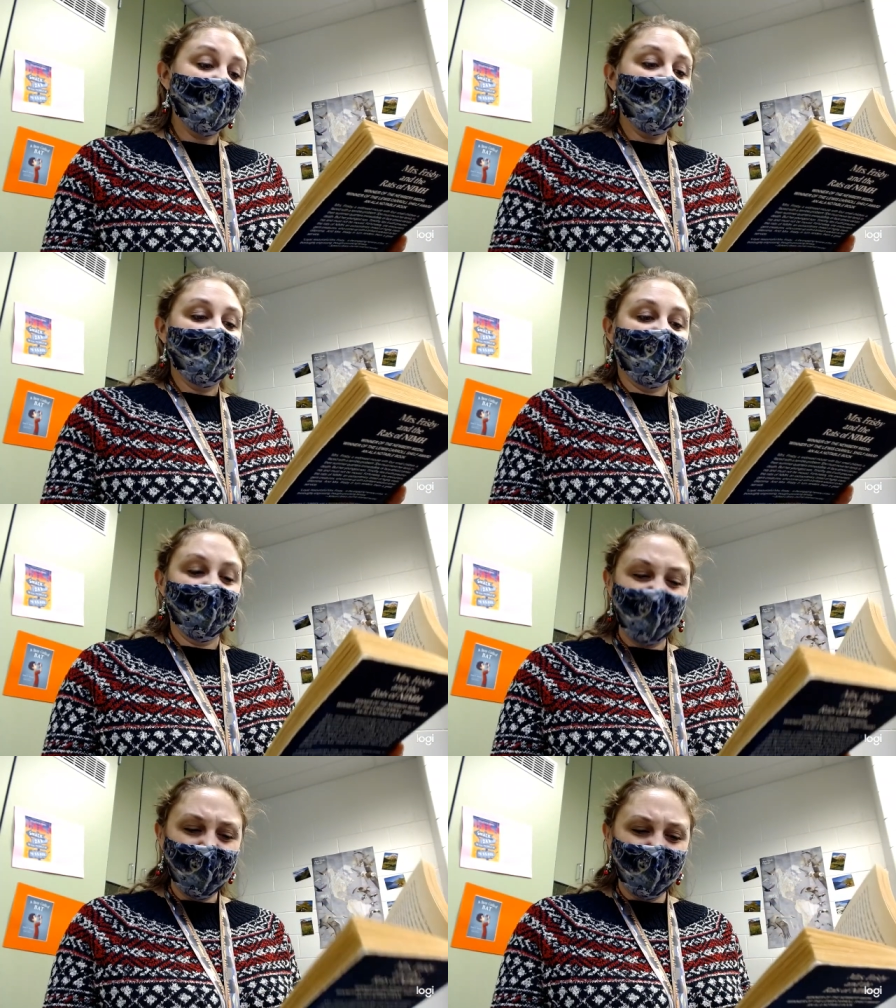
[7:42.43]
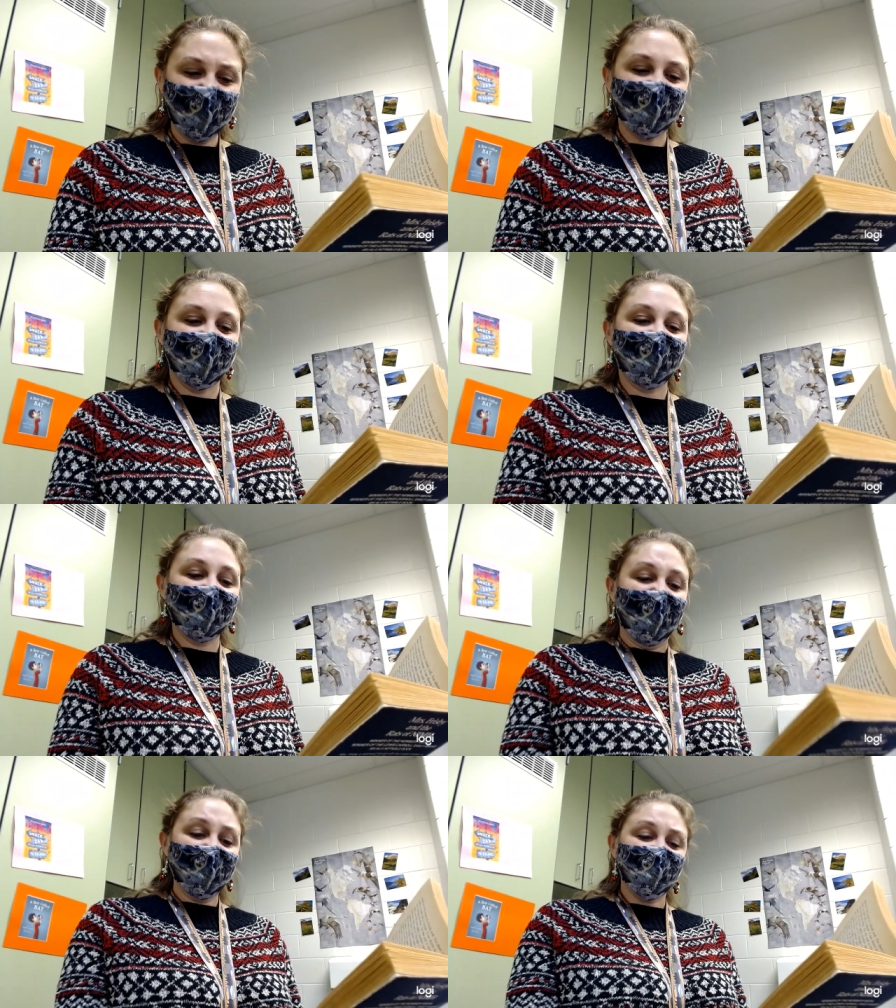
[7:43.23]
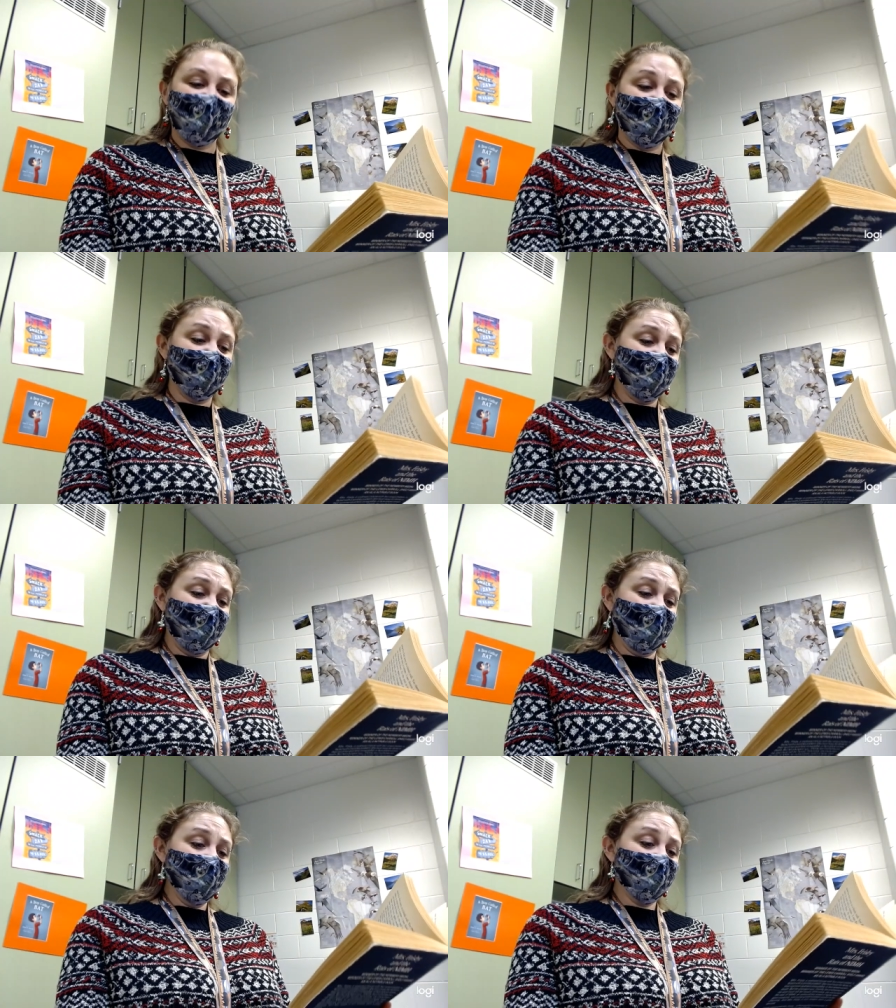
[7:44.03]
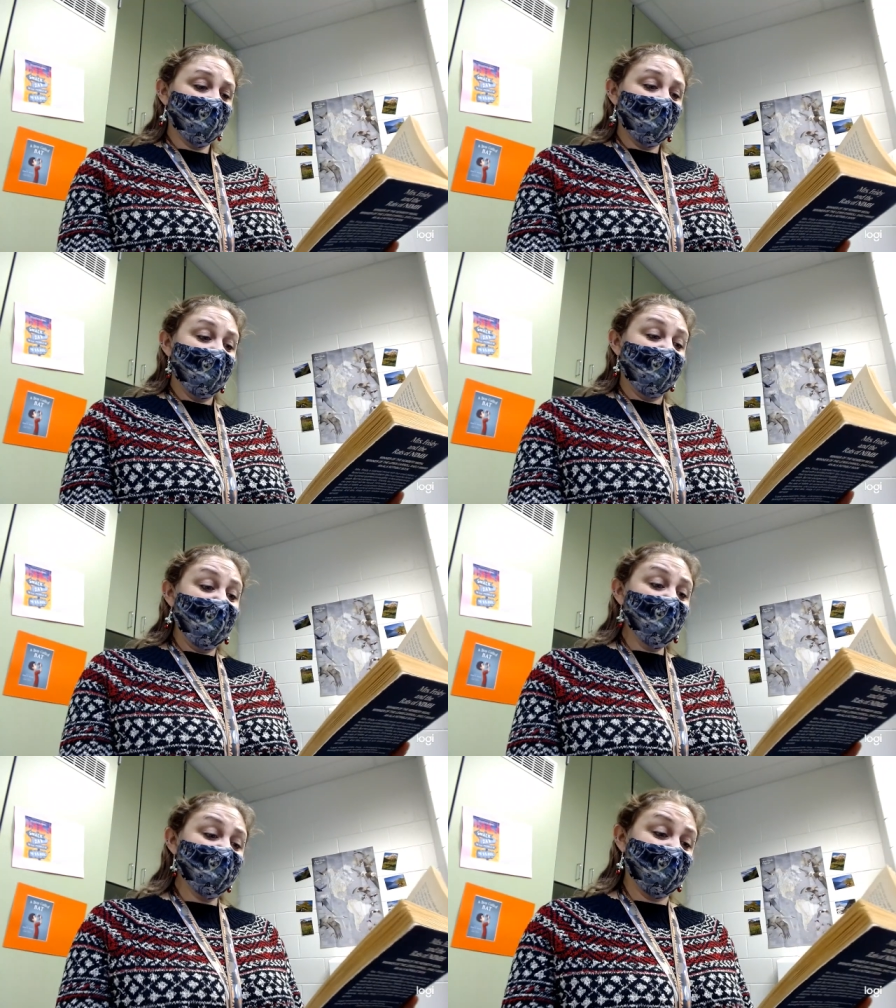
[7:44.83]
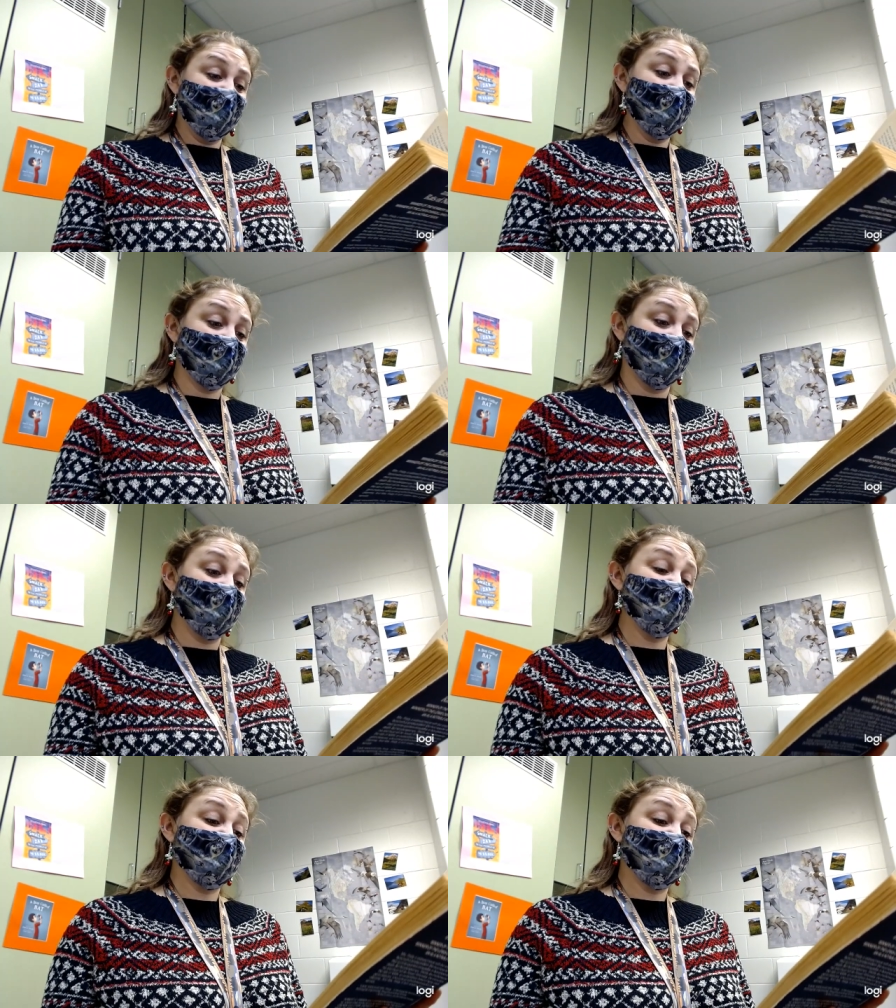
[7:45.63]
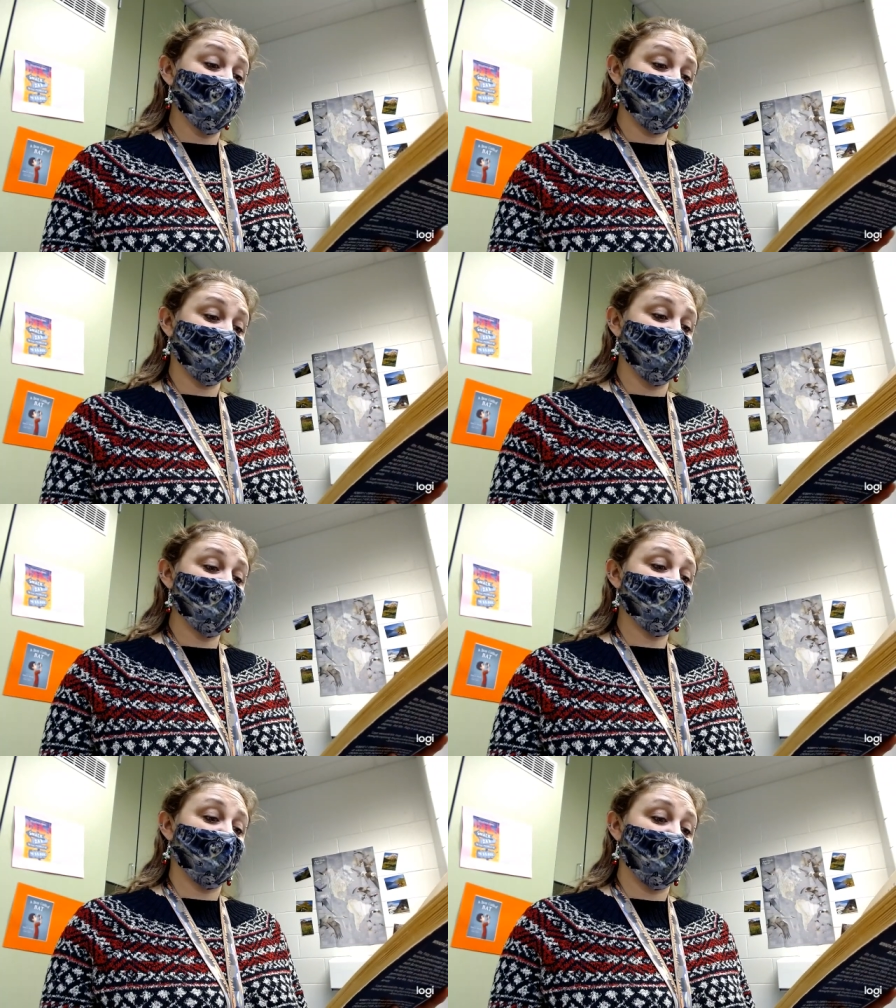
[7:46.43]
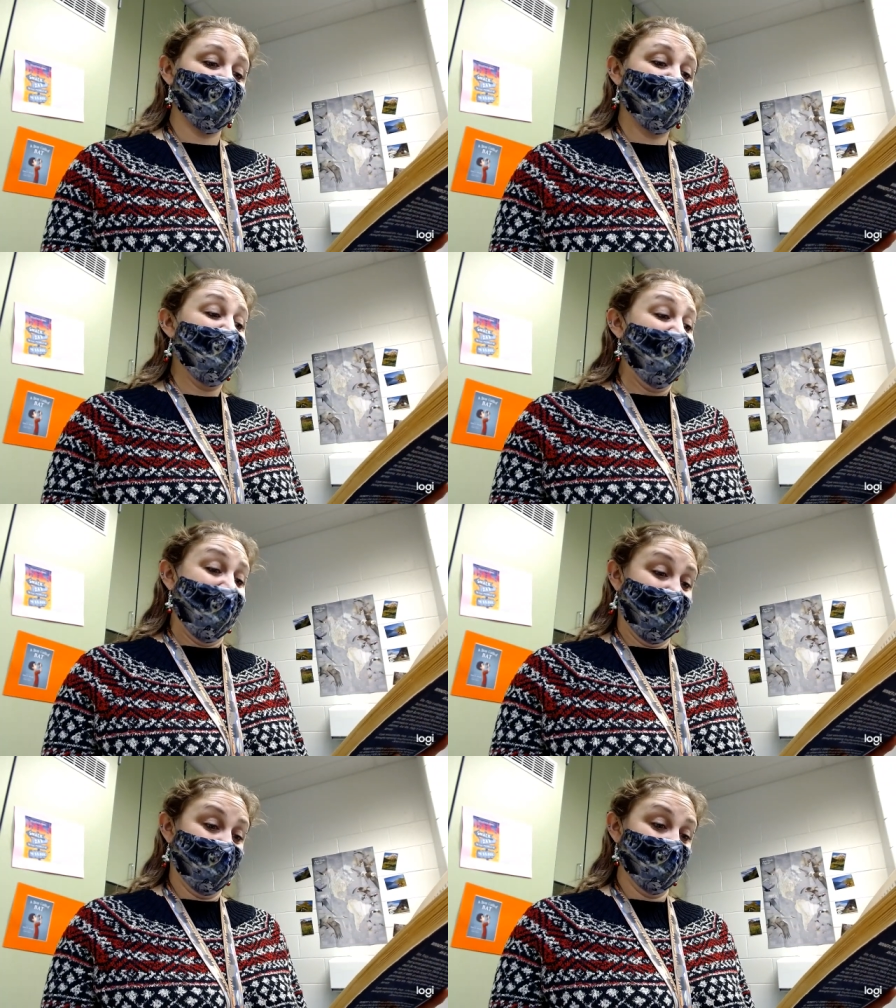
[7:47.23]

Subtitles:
I might mention that like Jenner and me, he was in the group Dr. Schultz called A.